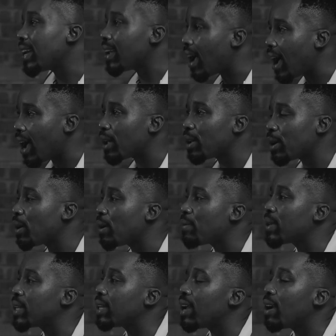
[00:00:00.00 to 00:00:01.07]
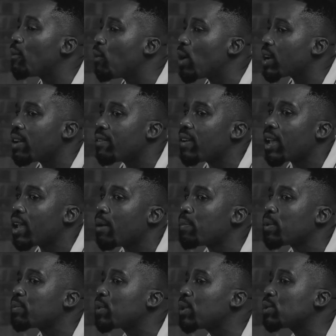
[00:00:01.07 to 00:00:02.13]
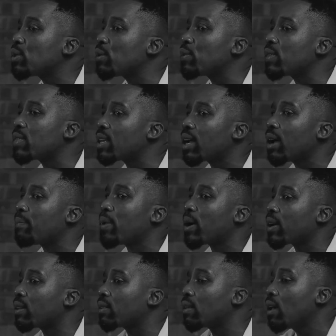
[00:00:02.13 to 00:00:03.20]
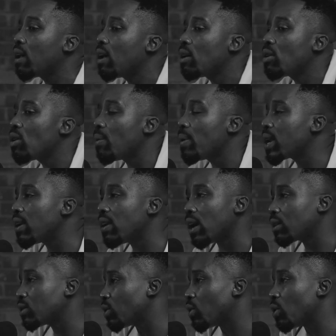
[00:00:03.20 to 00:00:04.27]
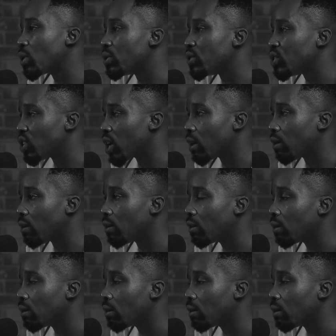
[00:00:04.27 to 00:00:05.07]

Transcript: Yeah, you know what I mean? Whatever happened, because if you think about it, nobody likes to go to jail.